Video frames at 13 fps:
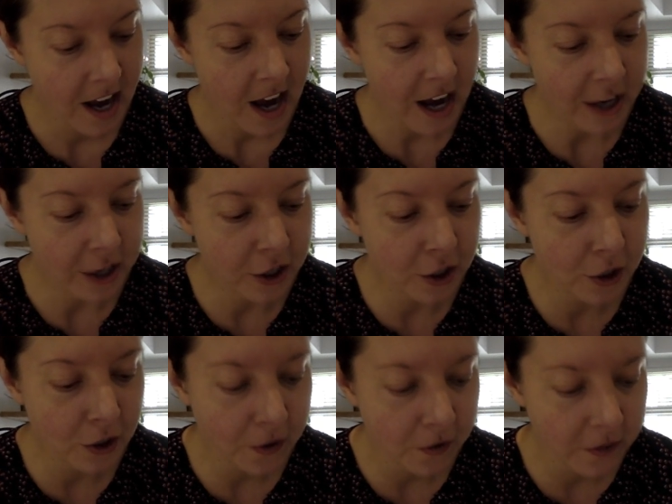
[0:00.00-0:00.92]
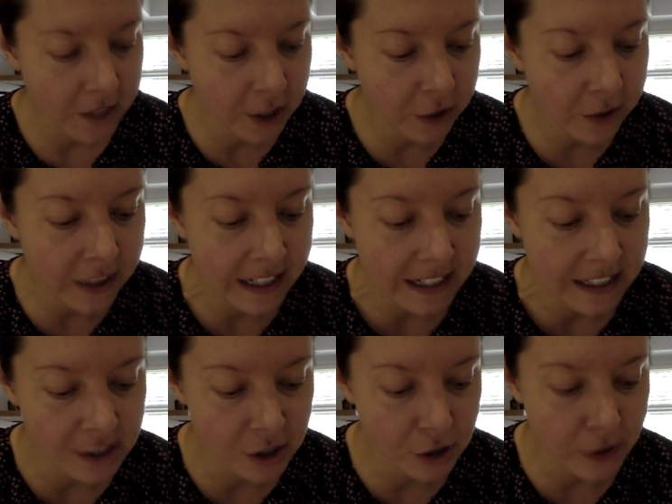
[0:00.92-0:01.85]
A goofy grin
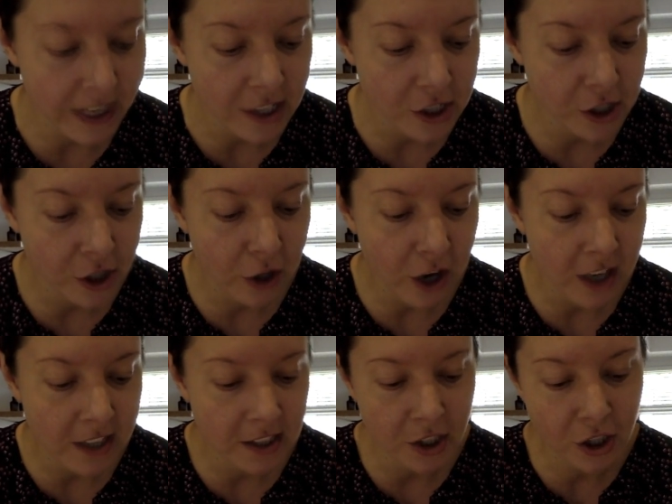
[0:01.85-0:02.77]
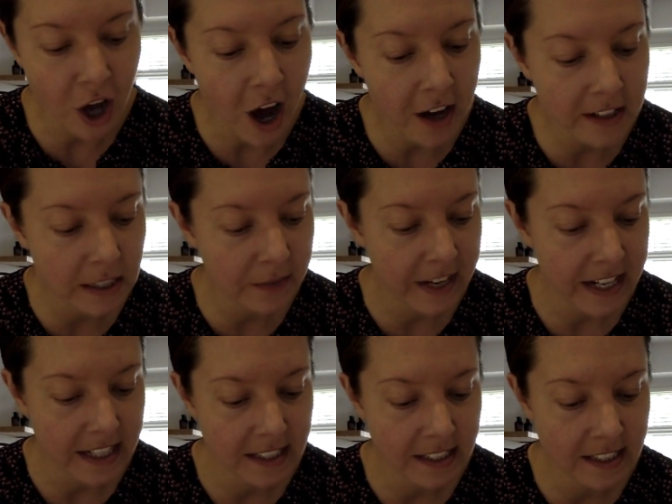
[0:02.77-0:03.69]
stretched across the dog's
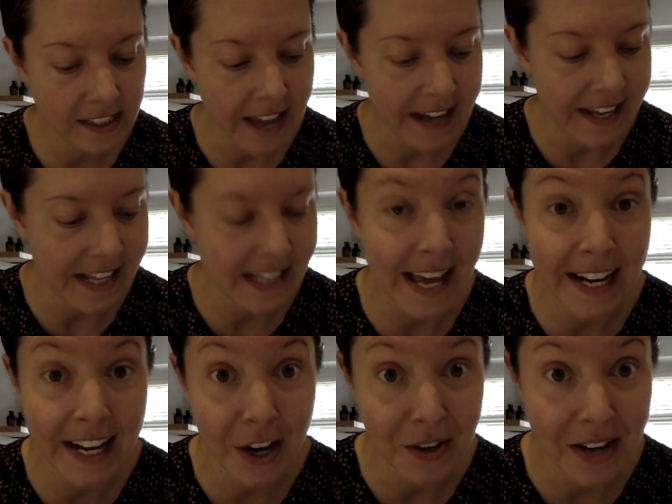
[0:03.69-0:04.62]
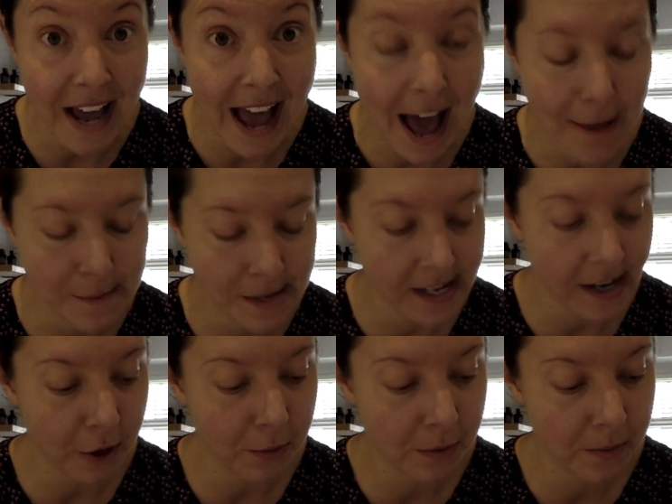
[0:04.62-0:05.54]
face, and he let out a happy yelp.